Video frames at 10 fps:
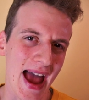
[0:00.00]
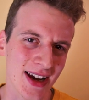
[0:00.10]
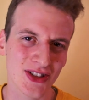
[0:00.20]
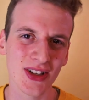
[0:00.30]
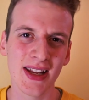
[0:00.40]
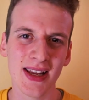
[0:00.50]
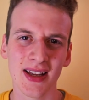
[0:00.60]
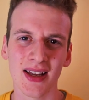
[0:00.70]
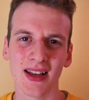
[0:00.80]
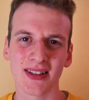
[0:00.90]

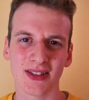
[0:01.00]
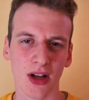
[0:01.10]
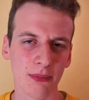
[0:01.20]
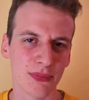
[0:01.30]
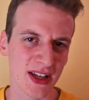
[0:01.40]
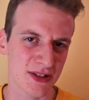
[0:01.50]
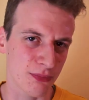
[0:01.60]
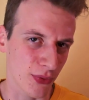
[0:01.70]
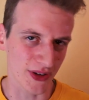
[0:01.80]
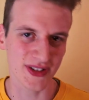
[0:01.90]
actually stop this
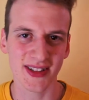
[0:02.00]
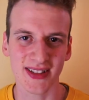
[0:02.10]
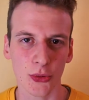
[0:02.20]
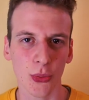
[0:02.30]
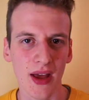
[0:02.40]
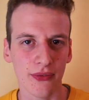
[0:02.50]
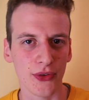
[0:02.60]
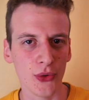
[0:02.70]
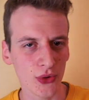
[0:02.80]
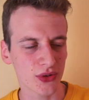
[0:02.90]
process that we have
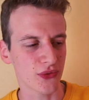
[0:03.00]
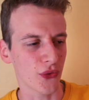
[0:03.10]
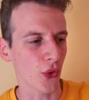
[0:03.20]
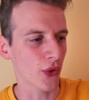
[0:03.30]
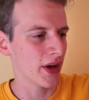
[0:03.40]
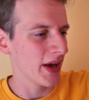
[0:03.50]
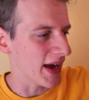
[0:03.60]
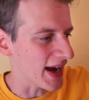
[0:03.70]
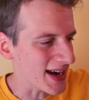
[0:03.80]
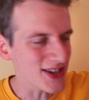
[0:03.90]
used for
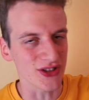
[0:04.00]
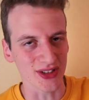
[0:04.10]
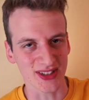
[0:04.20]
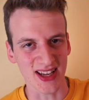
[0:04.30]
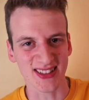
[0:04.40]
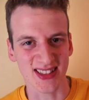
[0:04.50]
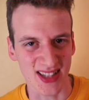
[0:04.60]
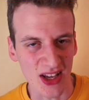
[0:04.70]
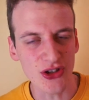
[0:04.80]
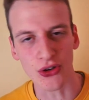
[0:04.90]
ages and
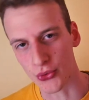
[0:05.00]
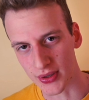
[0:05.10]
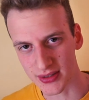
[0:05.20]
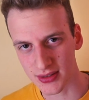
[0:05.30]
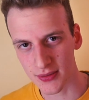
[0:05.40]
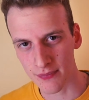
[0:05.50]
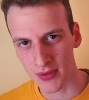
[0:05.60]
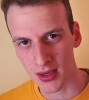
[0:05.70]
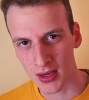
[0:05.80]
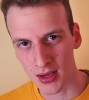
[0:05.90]
centuries.
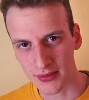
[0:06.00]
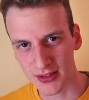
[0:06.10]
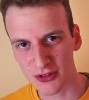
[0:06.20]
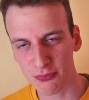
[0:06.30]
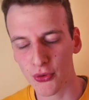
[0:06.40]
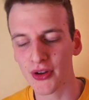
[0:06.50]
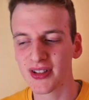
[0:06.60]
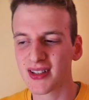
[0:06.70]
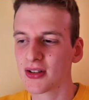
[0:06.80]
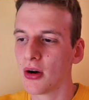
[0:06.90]
This
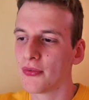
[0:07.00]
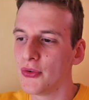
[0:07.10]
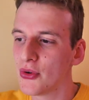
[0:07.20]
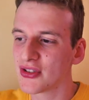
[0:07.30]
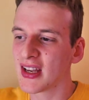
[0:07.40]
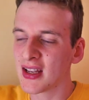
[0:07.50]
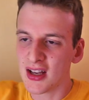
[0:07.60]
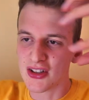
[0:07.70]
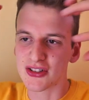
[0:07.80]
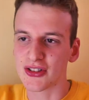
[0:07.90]
process of using
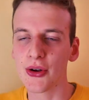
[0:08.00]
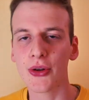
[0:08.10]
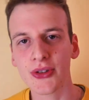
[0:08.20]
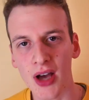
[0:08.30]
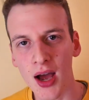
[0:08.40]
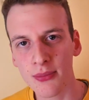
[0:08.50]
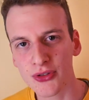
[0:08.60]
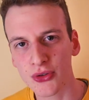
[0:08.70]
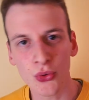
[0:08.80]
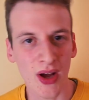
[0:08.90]

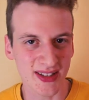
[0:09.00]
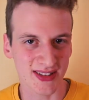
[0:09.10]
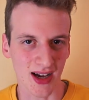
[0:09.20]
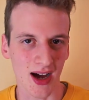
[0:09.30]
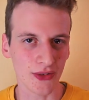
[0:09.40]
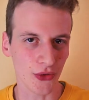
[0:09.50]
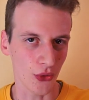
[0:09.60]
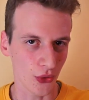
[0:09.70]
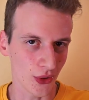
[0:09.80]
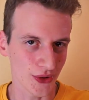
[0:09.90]
stereotypes to assign
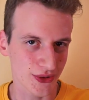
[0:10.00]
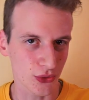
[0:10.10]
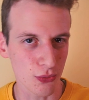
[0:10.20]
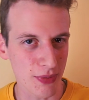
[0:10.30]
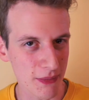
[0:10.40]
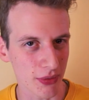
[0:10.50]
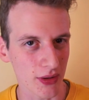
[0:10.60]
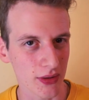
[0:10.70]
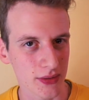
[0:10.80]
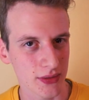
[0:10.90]
roles to
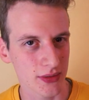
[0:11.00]
people.